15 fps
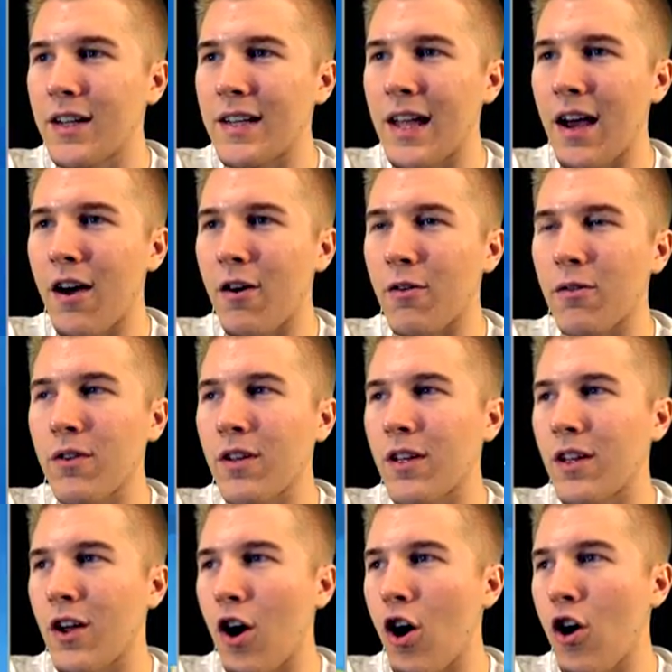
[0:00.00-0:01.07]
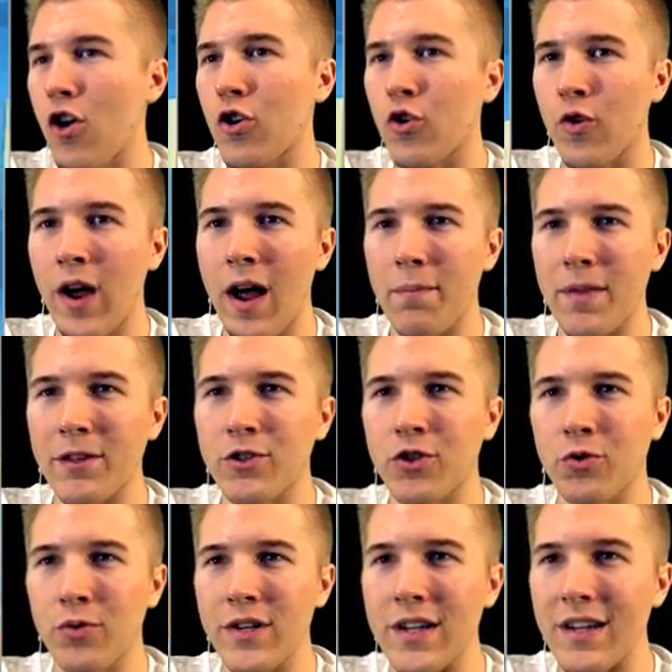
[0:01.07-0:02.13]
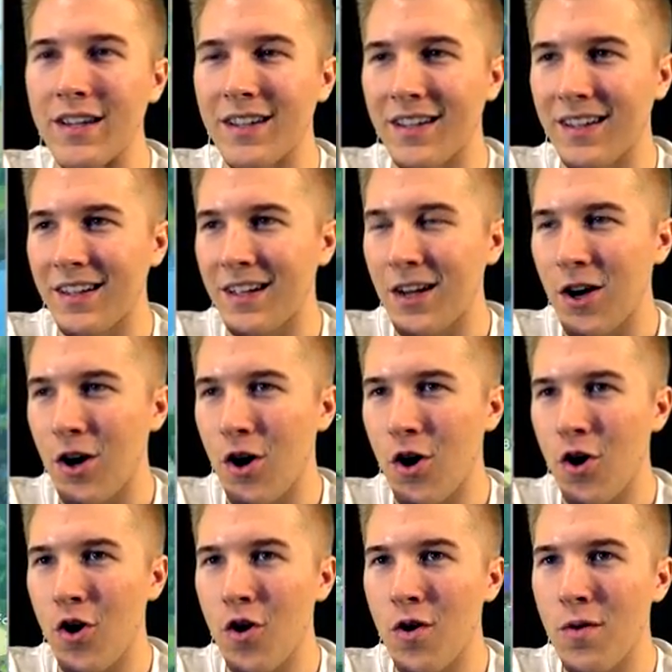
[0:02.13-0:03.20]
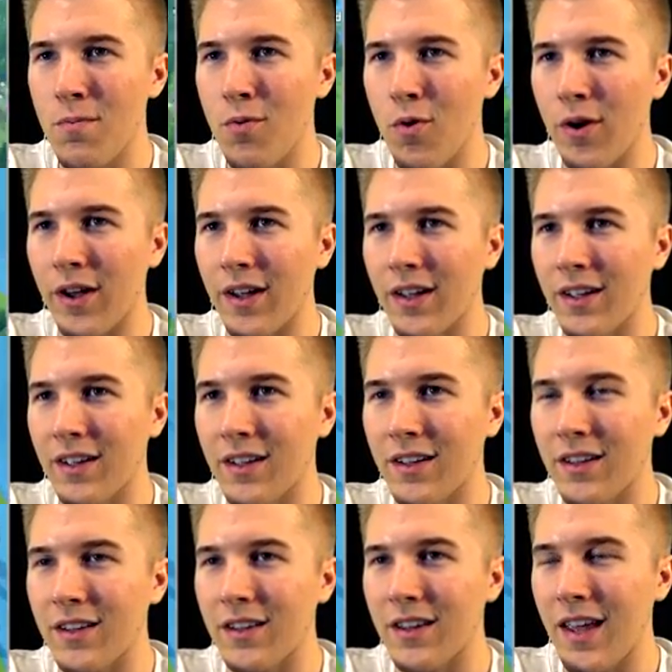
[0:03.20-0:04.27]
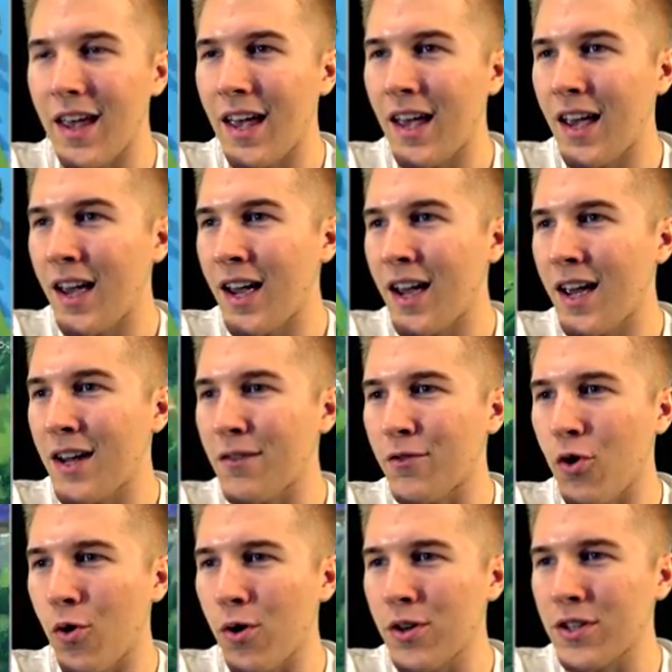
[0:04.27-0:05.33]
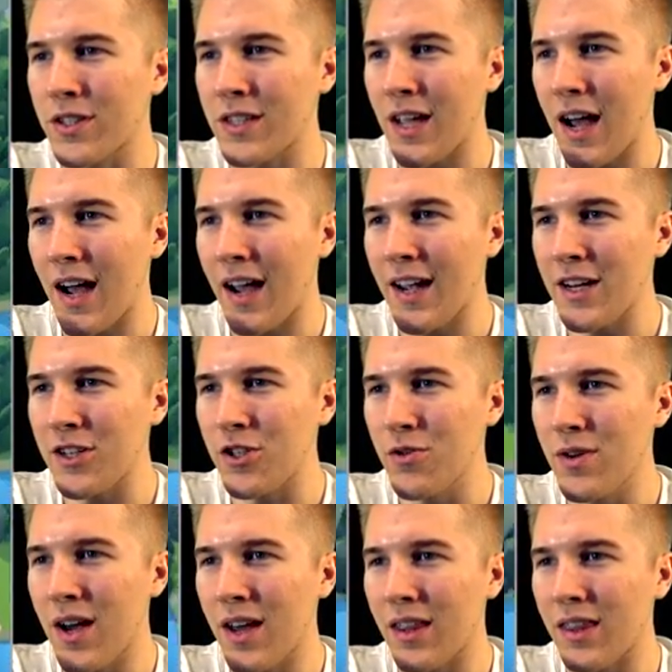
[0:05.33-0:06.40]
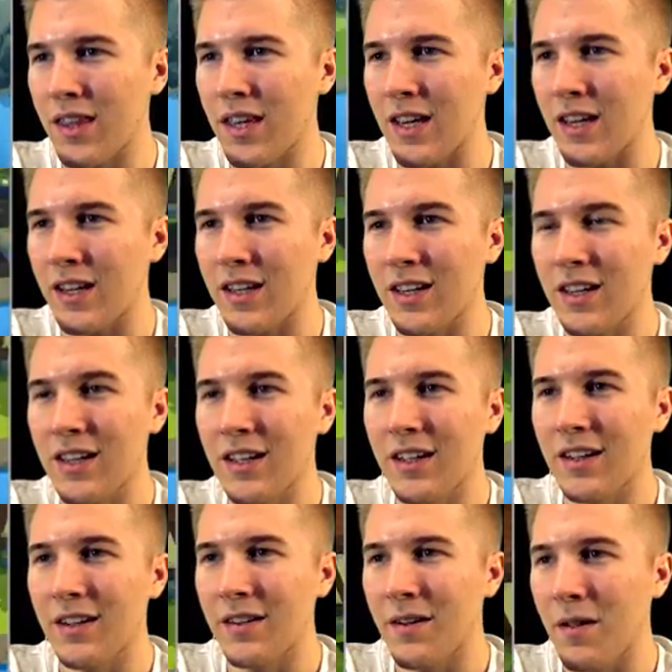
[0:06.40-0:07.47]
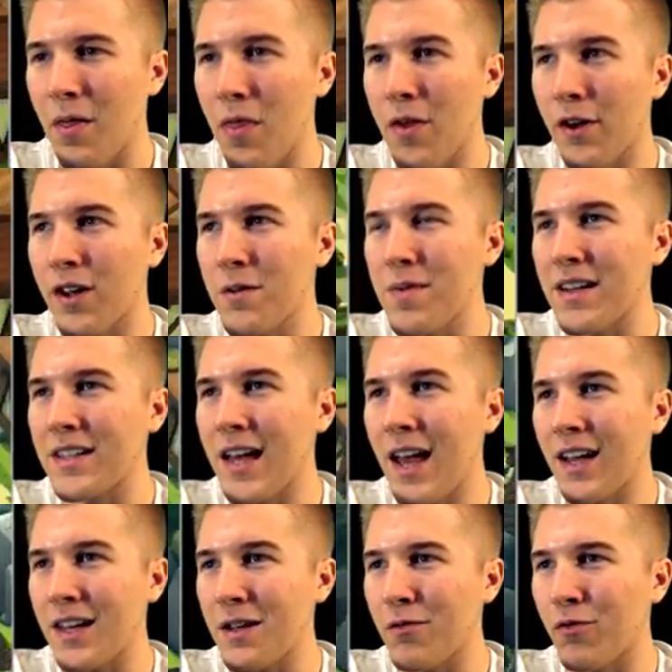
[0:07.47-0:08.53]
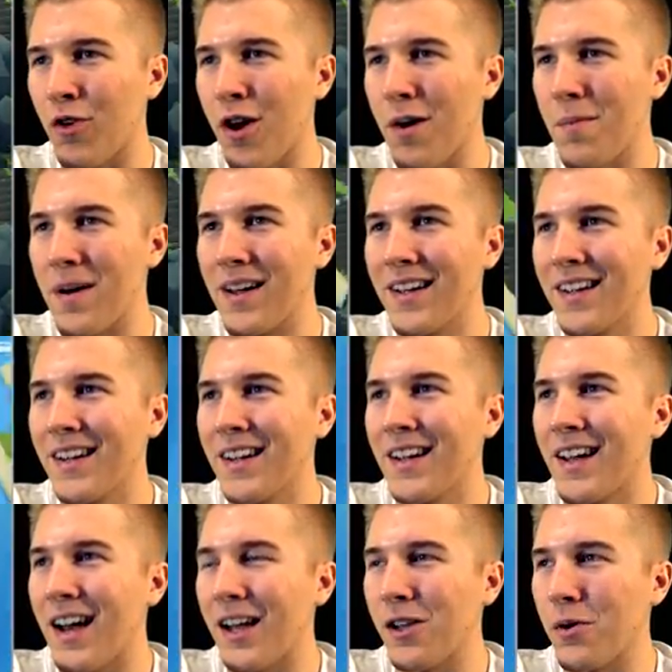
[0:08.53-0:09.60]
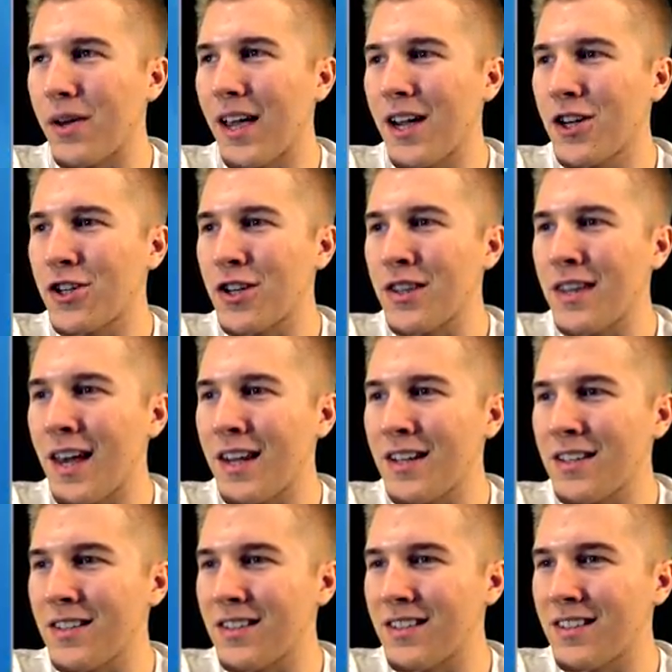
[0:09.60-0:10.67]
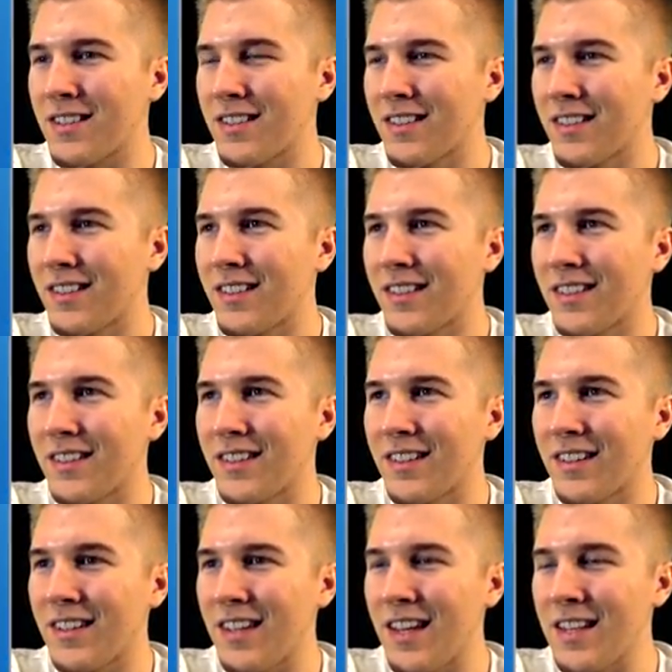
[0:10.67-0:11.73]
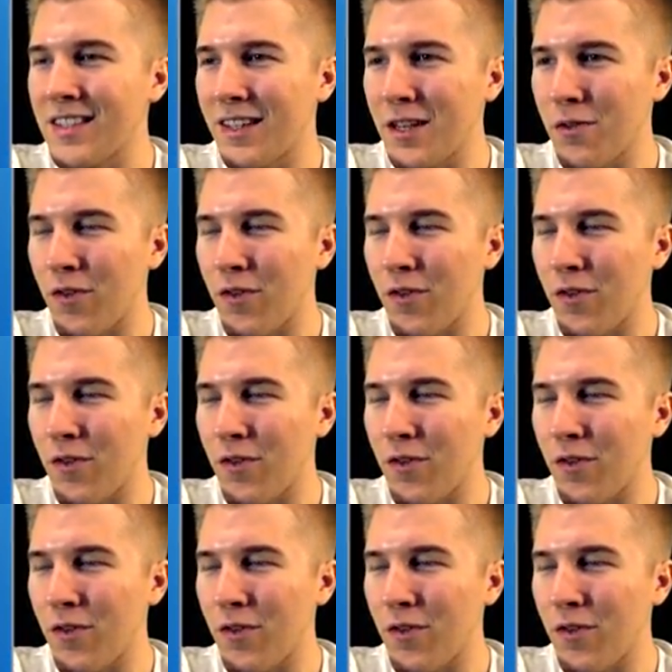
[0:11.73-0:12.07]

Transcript: Now, oh crap, that's three. Oh boy. And of course, I do not think they're going to be attacking from a location that is easily